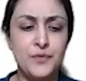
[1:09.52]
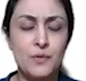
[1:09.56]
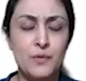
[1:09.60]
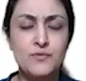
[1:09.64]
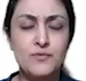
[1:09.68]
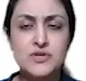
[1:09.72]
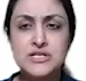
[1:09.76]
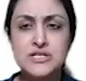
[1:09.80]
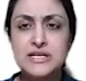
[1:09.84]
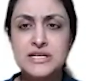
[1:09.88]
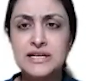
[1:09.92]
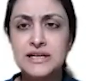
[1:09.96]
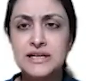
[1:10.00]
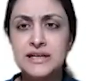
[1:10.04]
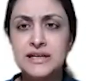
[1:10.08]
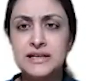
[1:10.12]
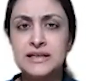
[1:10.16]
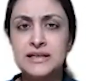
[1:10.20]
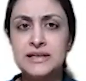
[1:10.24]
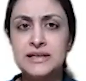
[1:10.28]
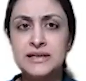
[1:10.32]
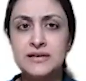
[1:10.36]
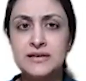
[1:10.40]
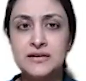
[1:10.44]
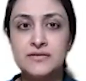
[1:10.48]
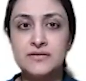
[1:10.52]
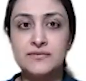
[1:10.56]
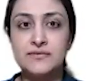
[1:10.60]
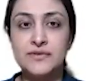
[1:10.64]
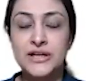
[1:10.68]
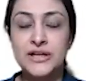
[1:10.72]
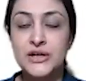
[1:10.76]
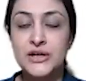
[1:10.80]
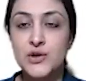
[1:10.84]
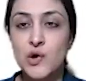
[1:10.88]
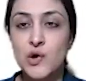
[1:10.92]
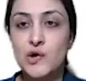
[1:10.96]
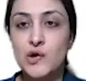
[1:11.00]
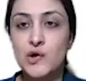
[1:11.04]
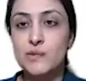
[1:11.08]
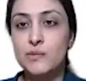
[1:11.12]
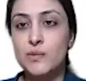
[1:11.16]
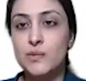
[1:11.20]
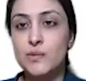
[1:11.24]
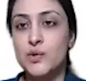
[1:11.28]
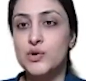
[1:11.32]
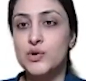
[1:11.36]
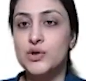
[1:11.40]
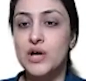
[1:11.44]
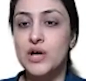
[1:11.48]
obviously, uh, we'll talk
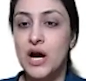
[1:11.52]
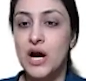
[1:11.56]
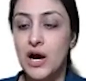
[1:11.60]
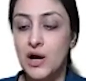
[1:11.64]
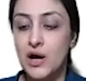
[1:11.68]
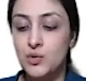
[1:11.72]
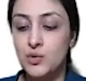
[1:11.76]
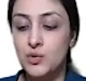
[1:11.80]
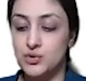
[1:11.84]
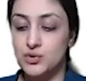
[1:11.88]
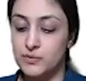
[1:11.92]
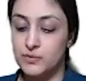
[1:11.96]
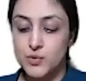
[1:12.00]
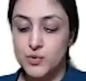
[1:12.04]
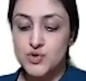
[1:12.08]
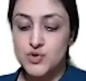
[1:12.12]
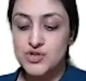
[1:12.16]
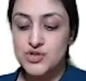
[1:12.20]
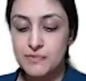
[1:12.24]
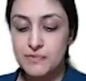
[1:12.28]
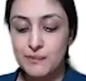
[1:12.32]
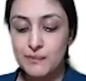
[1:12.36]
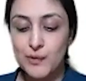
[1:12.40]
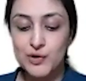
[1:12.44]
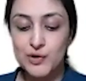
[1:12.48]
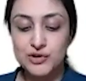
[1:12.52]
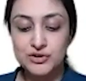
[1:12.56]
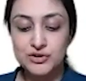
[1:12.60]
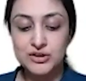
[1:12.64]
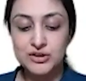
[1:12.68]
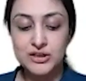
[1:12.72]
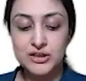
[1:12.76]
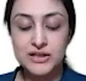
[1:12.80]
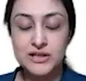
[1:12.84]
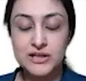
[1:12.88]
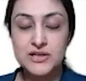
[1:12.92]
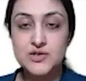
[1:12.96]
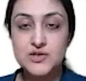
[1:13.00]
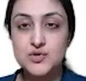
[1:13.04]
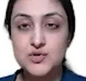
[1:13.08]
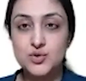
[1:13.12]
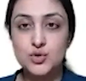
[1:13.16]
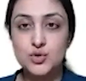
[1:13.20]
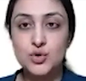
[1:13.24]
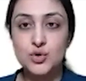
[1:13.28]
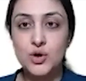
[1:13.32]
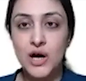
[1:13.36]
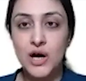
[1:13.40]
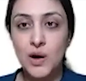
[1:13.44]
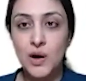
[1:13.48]
about how the most important thing is, you
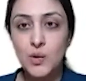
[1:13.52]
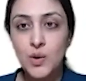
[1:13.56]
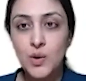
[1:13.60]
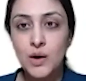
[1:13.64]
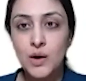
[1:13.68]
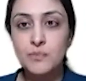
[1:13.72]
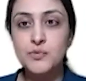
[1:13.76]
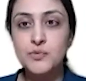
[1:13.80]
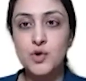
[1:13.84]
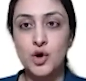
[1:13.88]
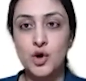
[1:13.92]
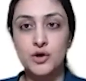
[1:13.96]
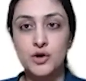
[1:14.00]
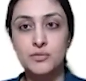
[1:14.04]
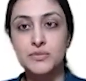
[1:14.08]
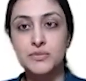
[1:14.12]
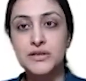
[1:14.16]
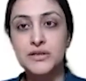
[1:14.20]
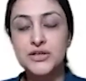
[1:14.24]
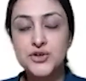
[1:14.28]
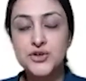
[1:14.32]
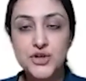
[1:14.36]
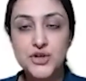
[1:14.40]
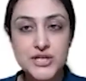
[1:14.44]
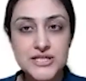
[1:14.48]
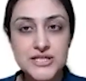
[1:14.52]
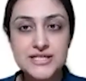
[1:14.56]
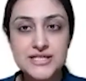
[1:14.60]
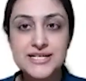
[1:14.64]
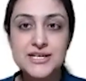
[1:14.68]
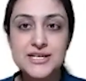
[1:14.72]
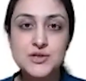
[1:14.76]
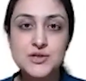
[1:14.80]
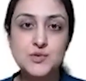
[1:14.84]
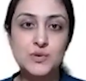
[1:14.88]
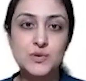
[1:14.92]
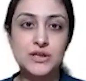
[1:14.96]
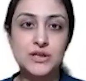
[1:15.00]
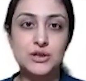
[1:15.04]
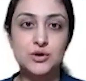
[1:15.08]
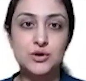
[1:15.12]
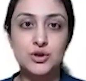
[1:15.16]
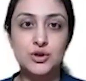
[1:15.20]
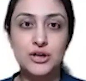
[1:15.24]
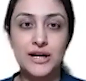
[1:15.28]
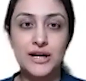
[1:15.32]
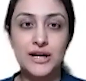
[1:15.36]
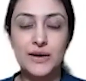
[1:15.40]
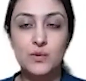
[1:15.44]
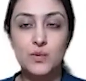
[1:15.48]
know, how abnormal tracings will
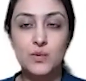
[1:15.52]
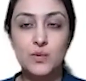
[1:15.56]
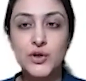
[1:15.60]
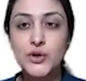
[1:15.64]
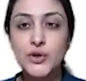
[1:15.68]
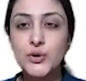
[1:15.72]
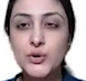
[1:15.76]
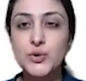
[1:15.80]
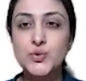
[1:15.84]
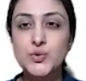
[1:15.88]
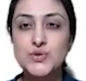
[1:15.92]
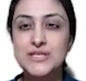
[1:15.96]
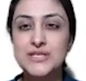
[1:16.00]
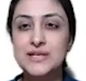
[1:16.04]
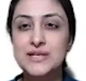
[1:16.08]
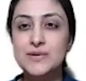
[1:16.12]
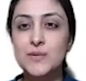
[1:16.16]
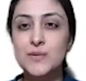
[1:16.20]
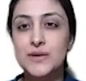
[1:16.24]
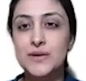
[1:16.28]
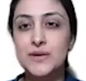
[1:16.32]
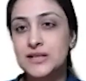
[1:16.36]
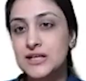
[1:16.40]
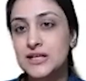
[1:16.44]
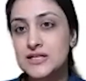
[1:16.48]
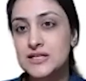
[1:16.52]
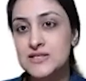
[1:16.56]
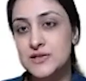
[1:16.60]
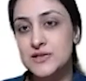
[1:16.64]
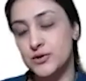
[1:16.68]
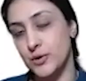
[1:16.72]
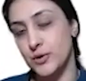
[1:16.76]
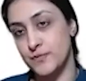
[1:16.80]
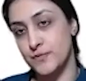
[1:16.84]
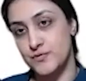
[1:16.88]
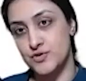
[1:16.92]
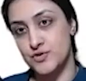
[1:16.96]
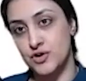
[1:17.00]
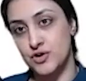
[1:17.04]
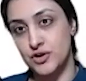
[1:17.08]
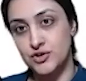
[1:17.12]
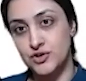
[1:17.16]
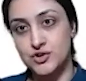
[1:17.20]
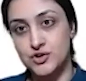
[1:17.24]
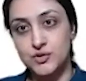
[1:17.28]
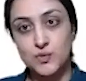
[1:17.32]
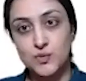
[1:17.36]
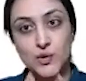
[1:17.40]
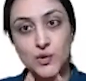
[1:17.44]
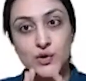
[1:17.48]
look like. What do you see when there is an
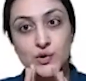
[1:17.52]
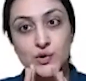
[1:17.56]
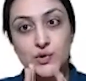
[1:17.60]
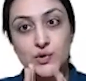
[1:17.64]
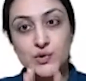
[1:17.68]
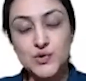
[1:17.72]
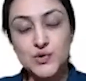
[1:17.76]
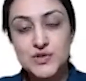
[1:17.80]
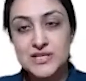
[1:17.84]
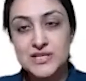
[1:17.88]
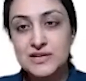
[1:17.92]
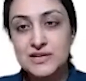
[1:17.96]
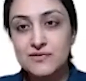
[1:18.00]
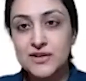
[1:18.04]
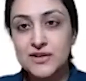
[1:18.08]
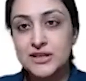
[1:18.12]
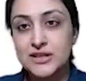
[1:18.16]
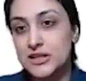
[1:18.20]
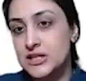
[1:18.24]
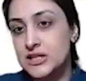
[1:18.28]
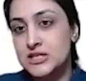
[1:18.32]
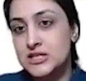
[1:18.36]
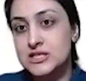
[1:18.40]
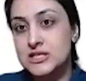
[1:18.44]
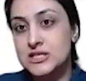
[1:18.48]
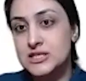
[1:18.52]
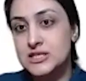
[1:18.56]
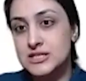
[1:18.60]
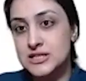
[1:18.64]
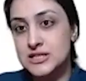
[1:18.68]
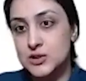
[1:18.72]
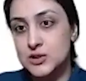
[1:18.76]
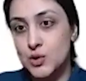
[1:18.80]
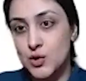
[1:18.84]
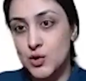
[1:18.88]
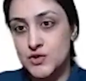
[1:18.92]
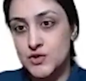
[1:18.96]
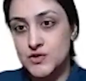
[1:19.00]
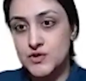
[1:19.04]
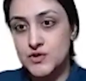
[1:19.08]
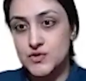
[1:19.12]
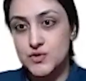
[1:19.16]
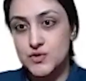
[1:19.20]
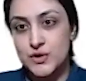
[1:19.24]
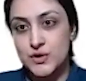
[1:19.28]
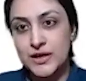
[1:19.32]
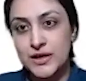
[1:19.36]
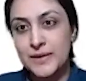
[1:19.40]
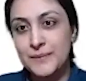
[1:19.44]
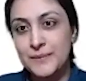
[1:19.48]
obstruction? What do you see when there is a
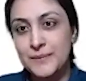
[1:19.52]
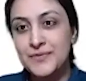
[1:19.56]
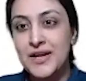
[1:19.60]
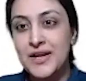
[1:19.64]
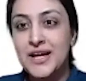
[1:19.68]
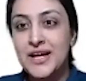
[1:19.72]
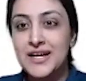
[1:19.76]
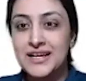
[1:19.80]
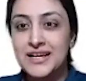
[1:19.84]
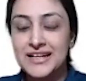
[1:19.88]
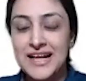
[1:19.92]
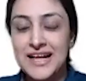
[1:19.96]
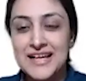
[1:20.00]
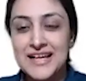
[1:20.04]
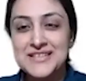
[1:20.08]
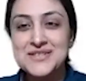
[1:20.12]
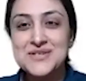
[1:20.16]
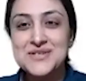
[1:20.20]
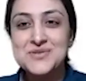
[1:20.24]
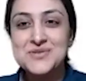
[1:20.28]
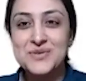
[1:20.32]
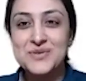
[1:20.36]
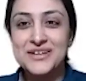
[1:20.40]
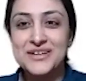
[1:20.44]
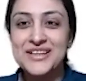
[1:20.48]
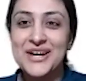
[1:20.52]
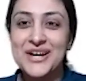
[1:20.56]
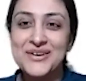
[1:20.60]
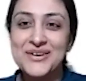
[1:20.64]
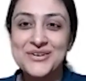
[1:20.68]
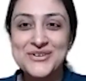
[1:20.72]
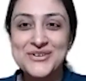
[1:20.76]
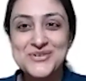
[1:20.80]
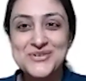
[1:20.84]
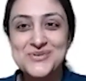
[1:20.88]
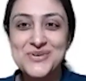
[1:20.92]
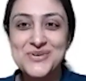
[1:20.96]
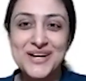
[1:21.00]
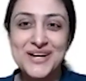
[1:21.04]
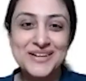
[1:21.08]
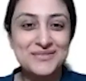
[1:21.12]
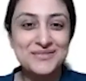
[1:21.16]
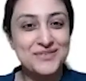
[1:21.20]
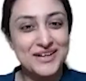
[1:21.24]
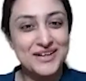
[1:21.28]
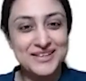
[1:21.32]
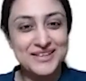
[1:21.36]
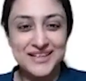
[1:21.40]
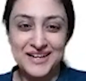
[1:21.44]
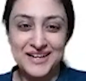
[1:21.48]
stenosis? Okay classes one hour or two hour
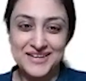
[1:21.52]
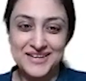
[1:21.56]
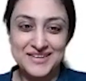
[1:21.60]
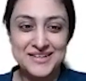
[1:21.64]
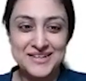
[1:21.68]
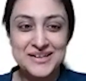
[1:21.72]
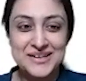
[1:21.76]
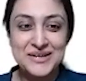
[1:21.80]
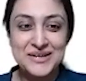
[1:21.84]
one hour